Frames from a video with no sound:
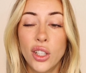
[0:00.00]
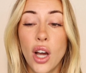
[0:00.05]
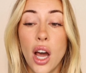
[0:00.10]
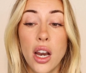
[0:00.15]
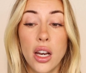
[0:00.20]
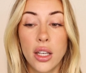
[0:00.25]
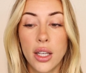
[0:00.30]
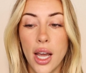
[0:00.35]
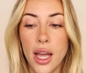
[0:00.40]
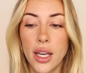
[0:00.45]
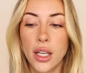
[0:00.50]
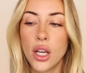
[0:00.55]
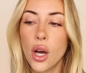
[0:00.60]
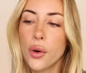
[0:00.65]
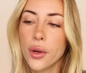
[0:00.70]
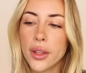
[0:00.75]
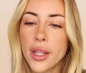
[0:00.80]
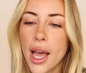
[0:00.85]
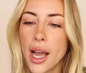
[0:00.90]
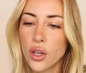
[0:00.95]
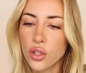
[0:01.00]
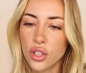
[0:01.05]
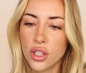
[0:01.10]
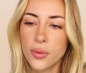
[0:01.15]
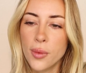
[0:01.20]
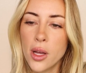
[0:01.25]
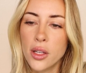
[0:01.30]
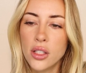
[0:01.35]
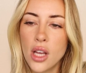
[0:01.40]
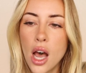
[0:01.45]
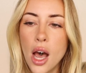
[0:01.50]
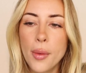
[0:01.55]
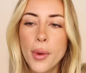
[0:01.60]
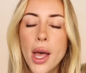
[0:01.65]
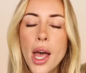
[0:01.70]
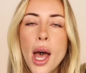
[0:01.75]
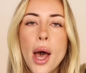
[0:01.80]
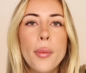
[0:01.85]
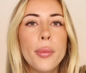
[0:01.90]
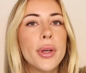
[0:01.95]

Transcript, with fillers: you gotta kind of go with the extra small top.